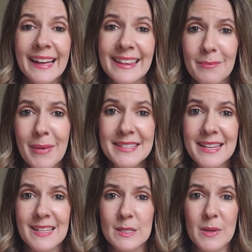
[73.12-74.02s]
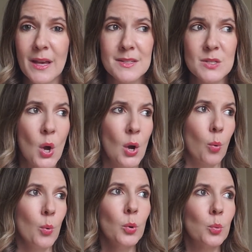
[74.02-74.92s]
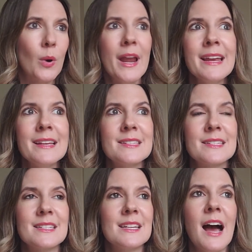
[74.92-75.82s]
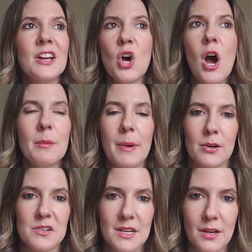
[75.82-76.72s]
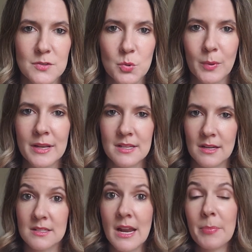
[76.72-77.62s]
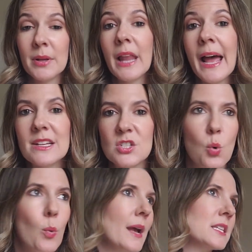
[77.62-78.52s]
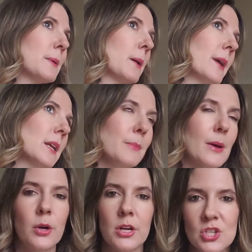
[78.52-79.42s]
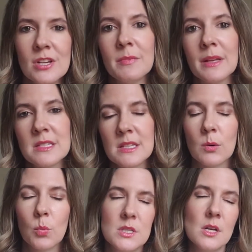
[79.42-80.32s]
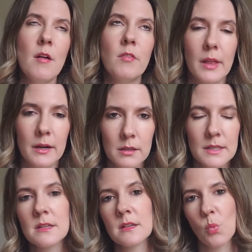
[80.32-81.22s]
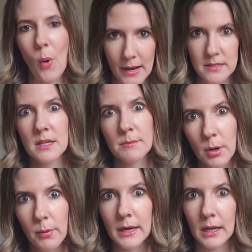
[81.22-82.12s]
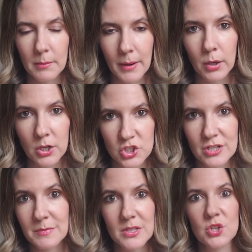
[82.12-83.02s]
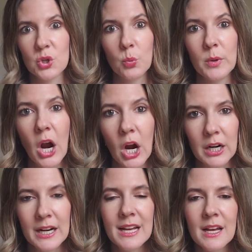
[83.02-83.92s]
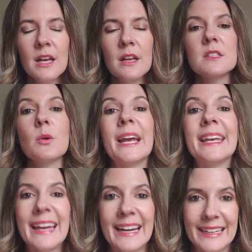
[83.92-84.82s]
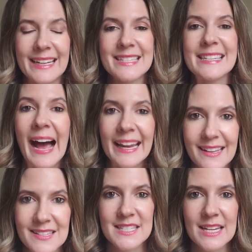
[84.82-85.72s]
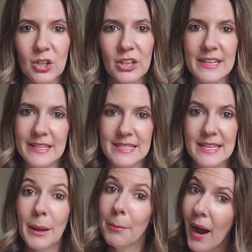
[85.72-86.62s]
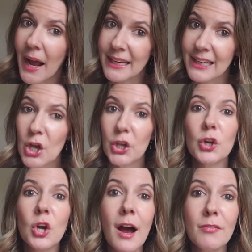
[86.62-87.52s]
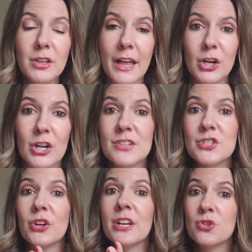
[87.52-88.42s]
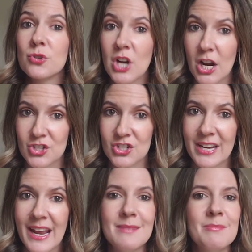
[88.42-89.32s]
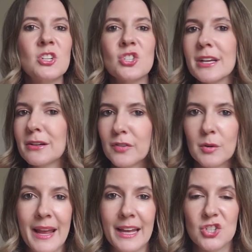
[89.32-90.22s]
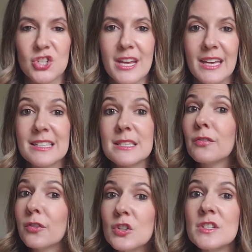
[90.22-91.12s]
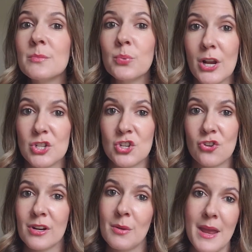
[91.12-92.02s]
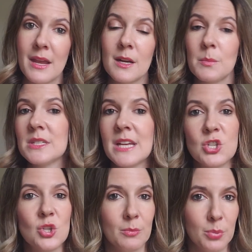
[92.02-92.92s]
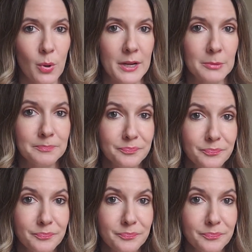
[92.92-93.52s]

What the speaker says: And that makes sense because we're raised to not talk about ourselves. We're raised that it's not polite to wax poetic about our achievements, and then what's a cover letter? It's us waxing poetic about our achievements and who we are. So I get it, it's not necessarily easy, but your cover letter is your introduction, and much like a firm handshake, it's the first impression you're gonna make on a potential employer.